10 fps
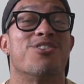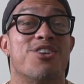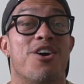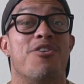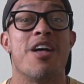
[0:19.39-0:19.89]

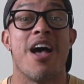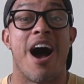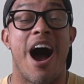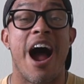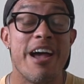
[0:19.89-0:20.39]
So
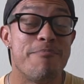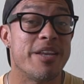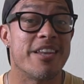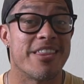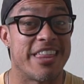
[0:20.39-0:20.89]
I have
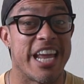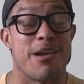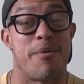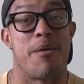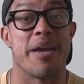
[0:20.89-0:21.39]
been
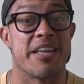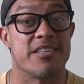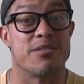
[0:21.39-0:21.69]
thinking about making